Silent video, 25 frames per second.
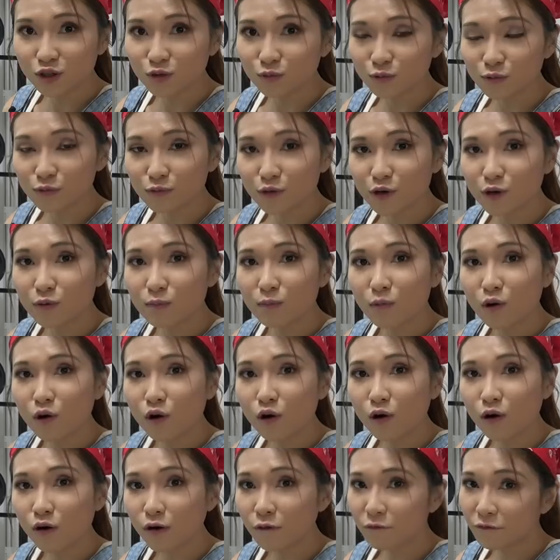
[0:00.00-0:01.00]
to review
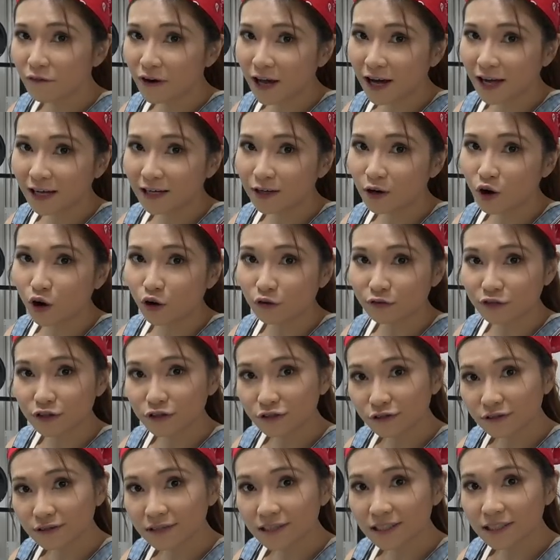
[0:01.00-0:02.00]
more offline
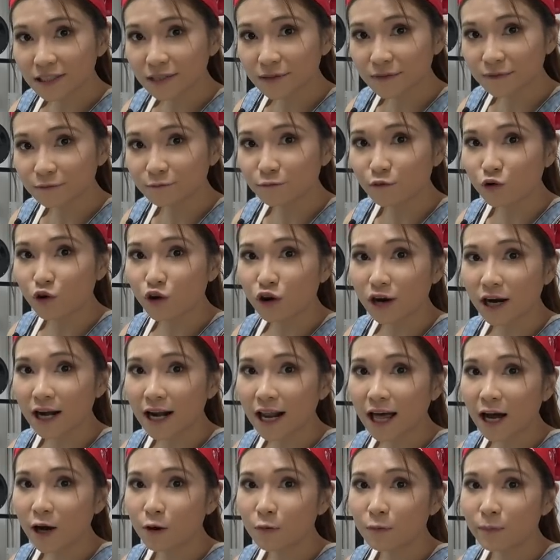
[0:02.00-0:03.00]
alternatives for
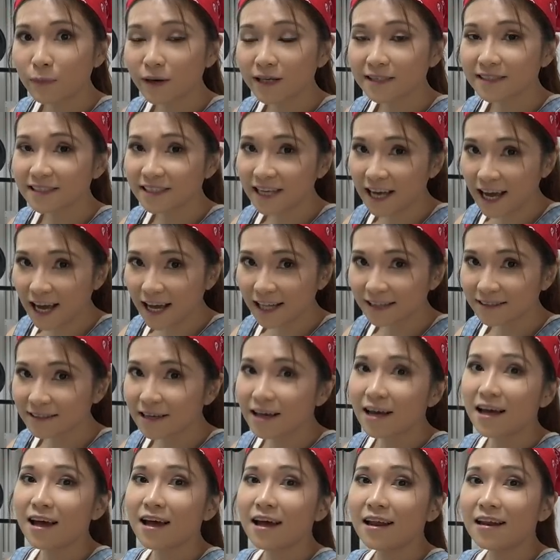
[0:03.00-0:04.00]
cloud-based CAD,
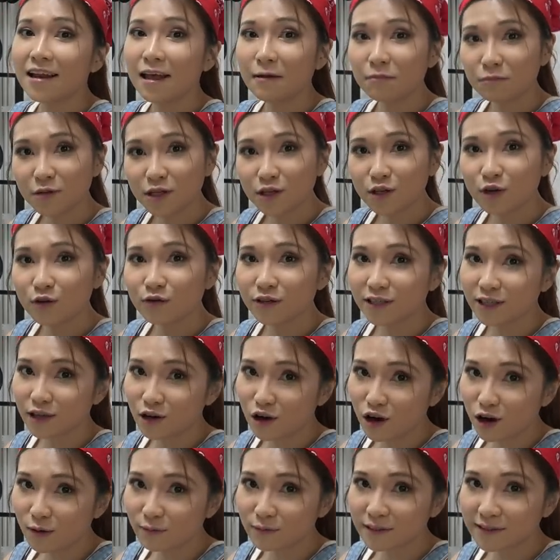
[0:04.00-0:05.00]
let me know in the
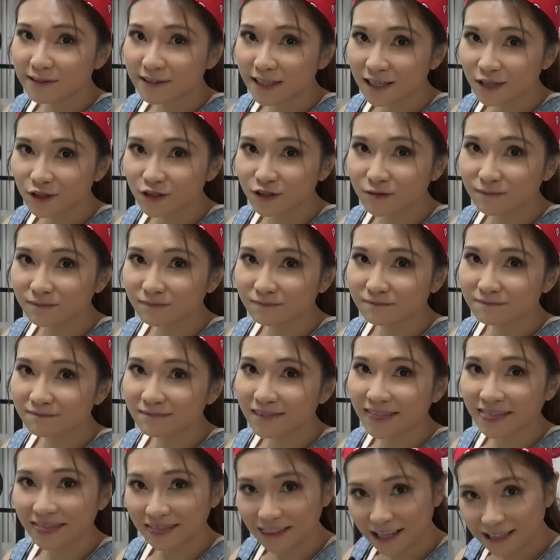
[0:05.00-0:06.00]
comment section.
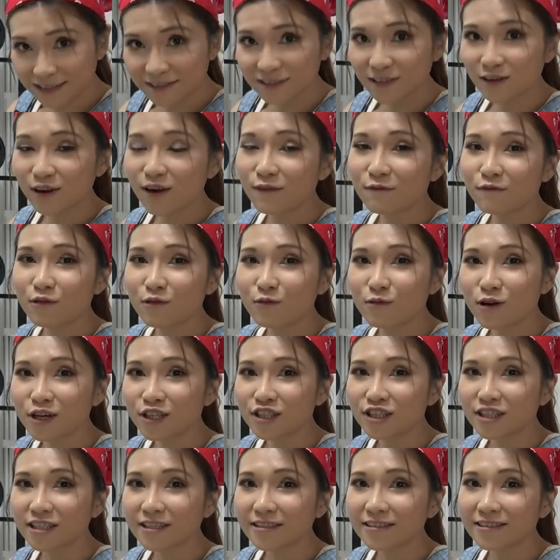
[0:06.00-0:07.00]
Thanks a lot for
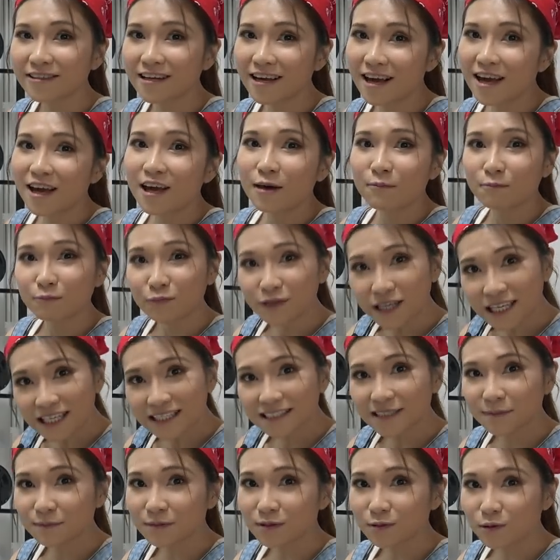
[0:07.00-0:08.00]
watching.
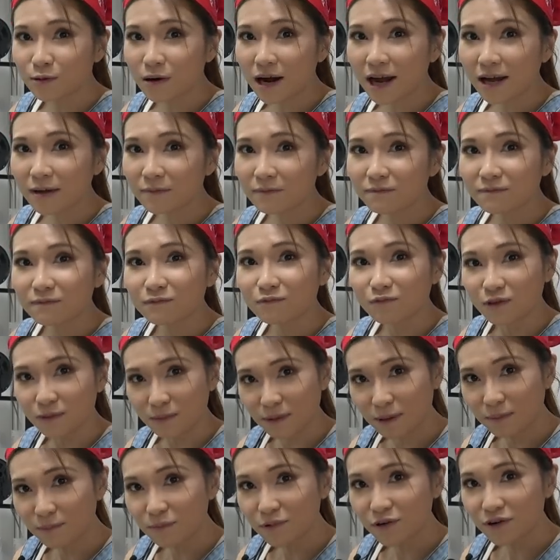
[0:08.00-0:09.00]
Please subscribe.
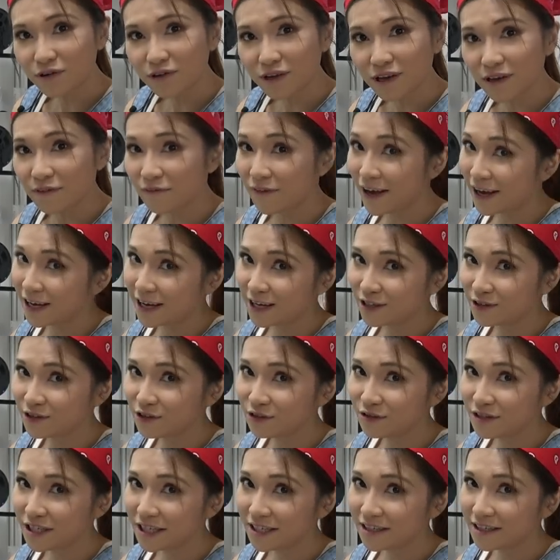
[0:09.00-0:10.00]
Remember, if I can
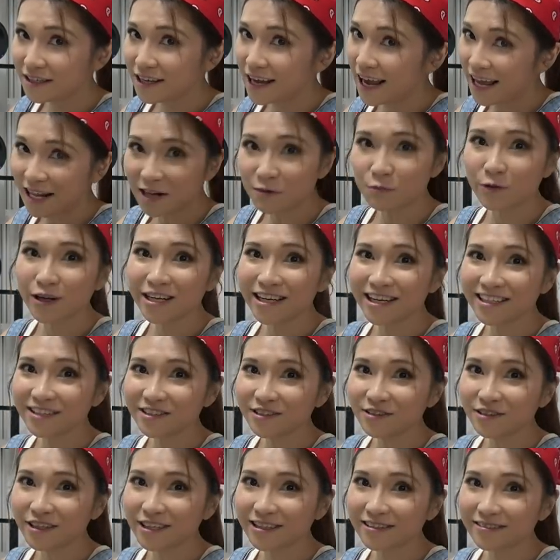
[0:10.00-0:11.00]
do it, anyone can
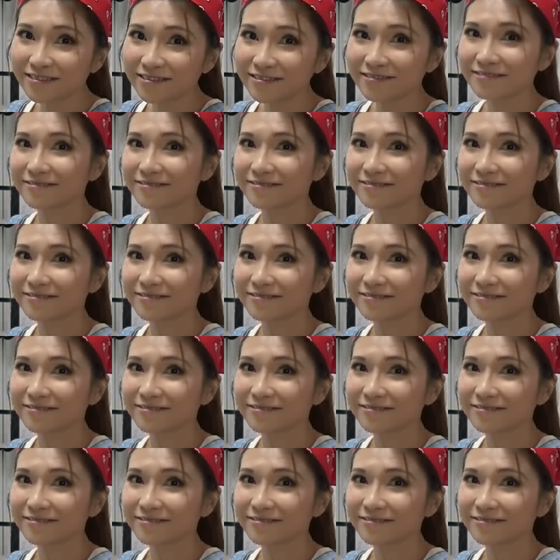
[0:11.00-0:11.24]
do it.